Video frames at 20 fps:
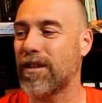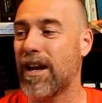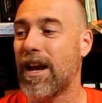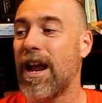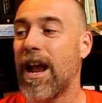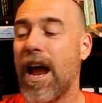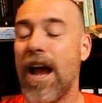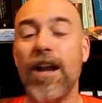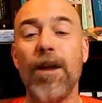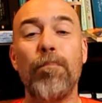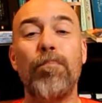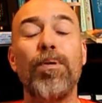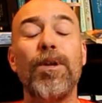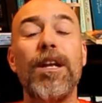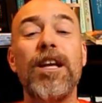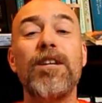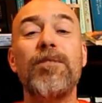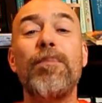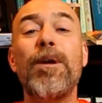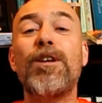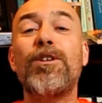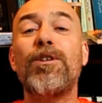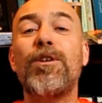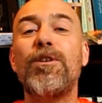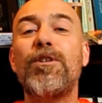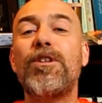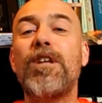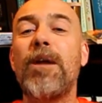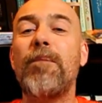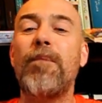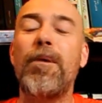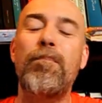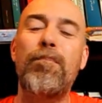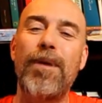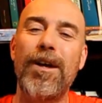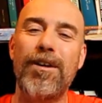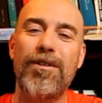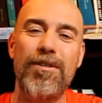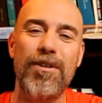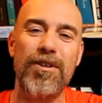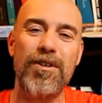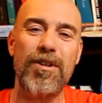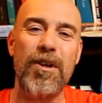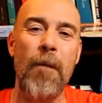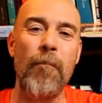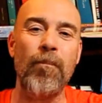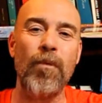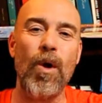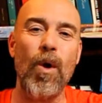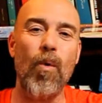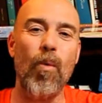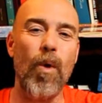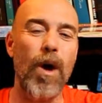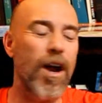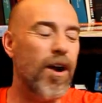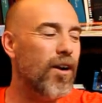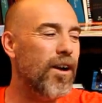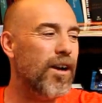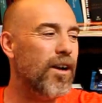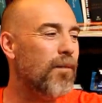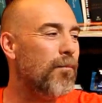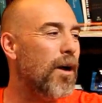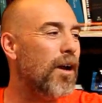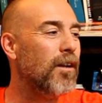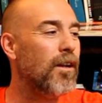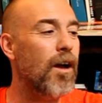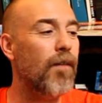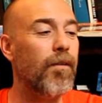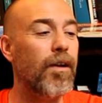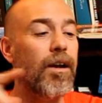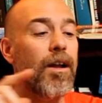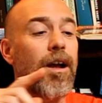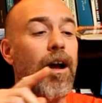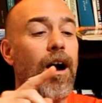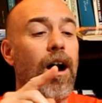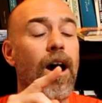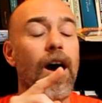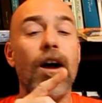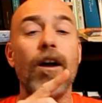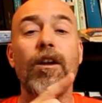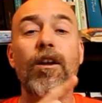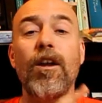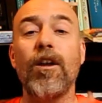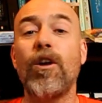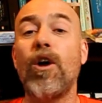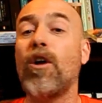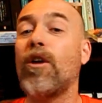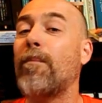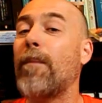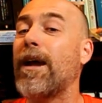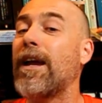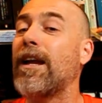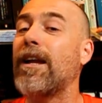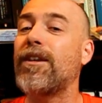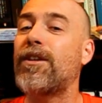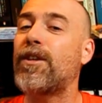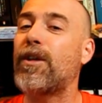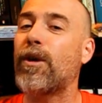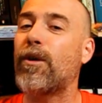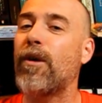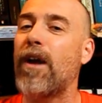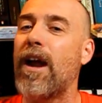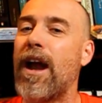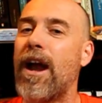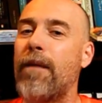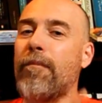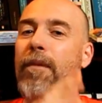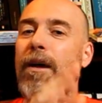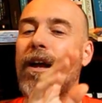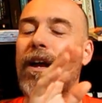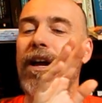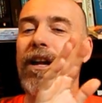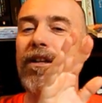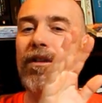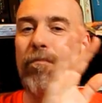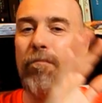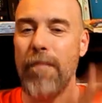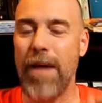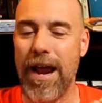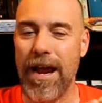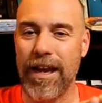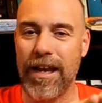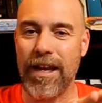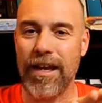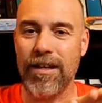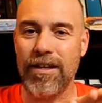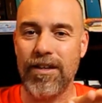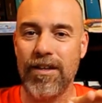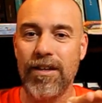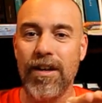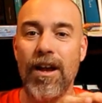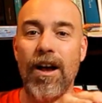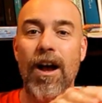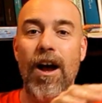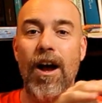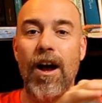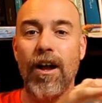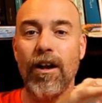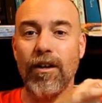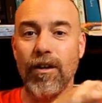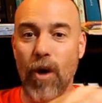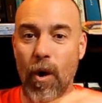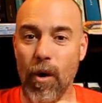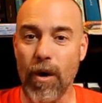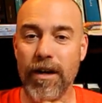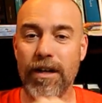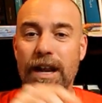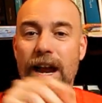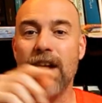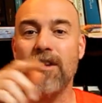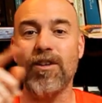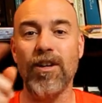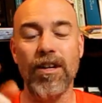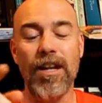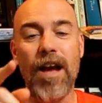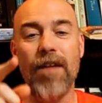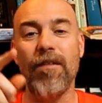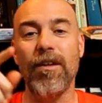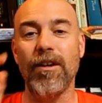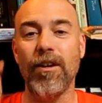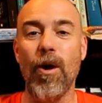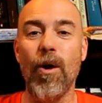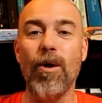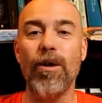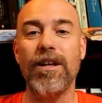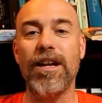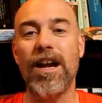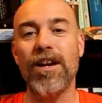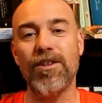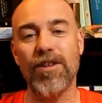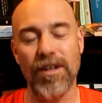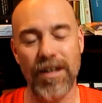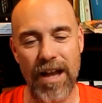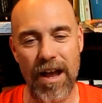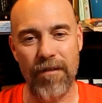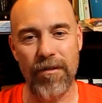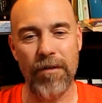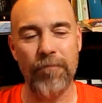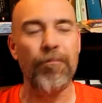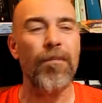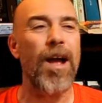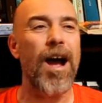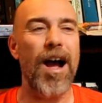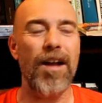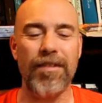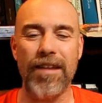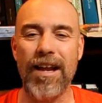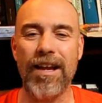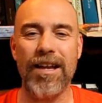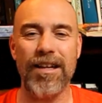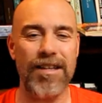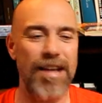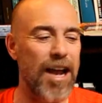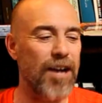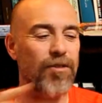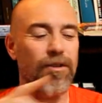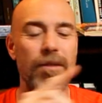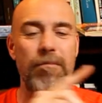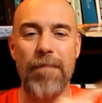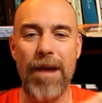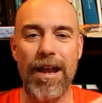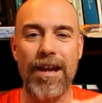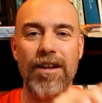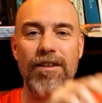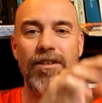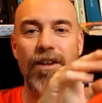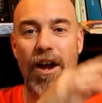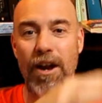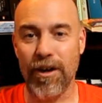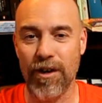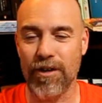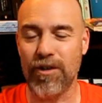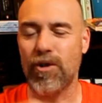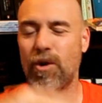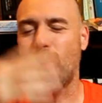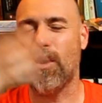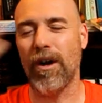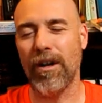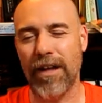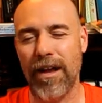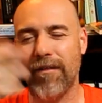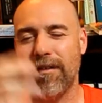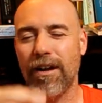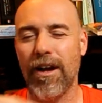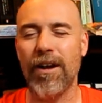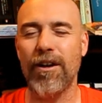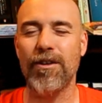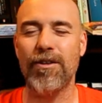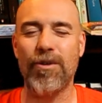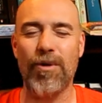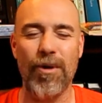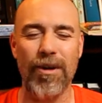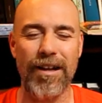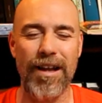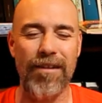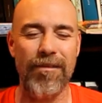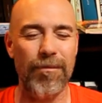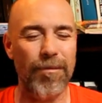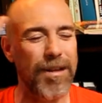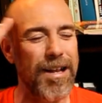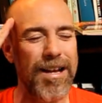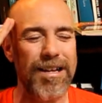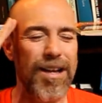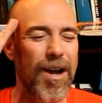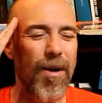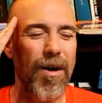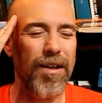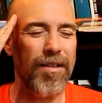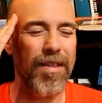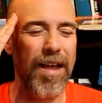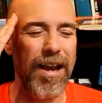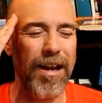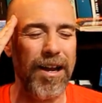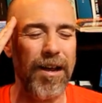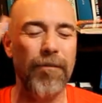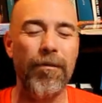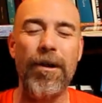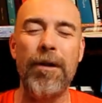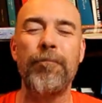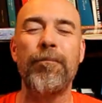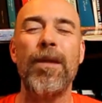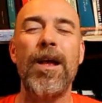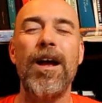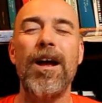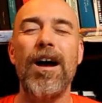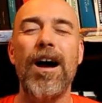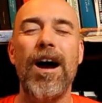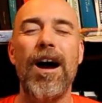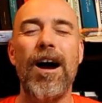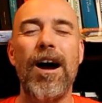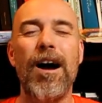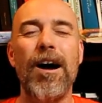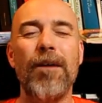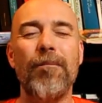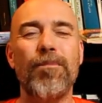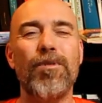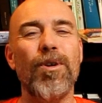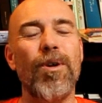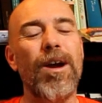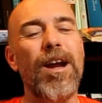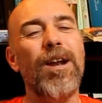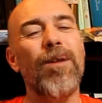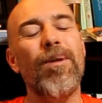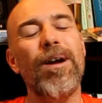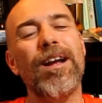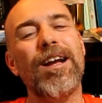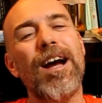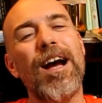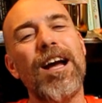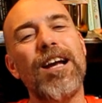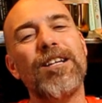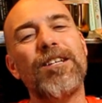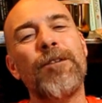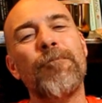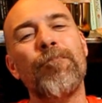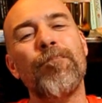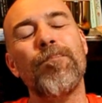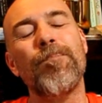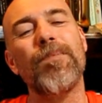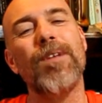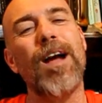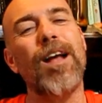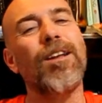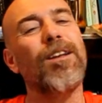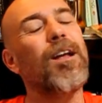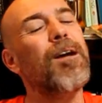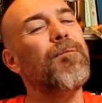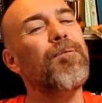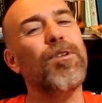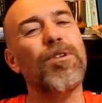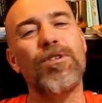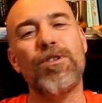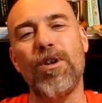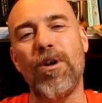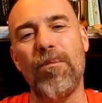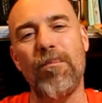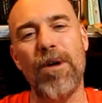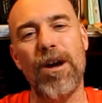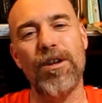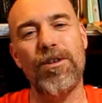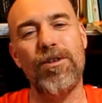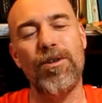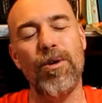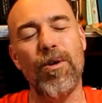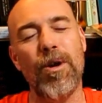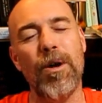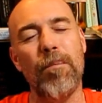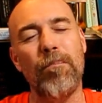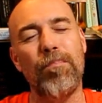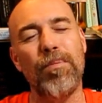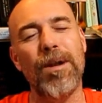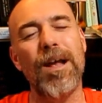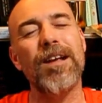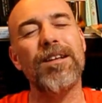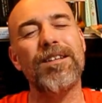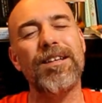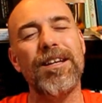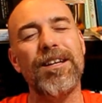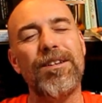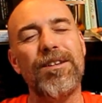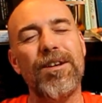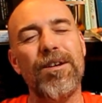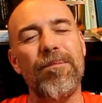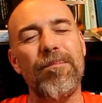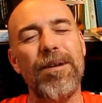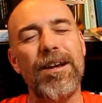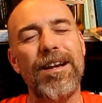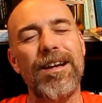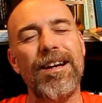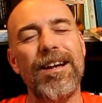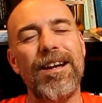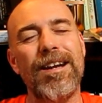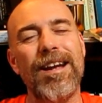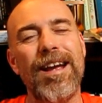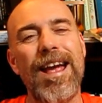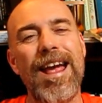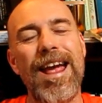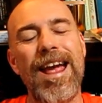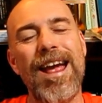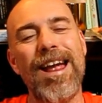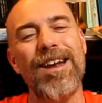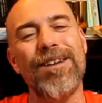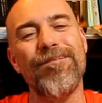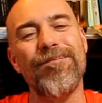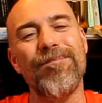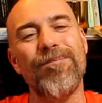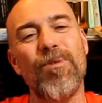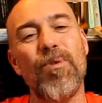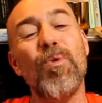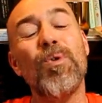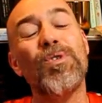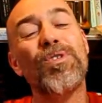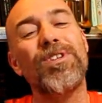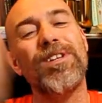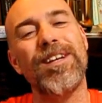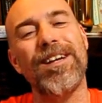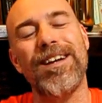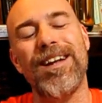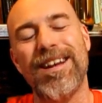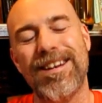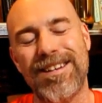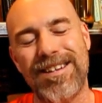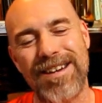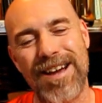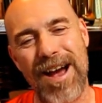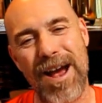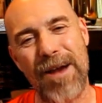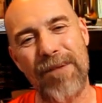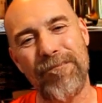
In. And then please make sure you send me pictures wearing them. I love it. Uh, go to my Instagram. It's Magus uh, lower dash 11, lower dash 11. I think it's actually Magus underscore 11, underscore 11, but that's how I think of it. Uh, so anyway, guys, I love you so much. You are a blessing to me, and we'll see you next time.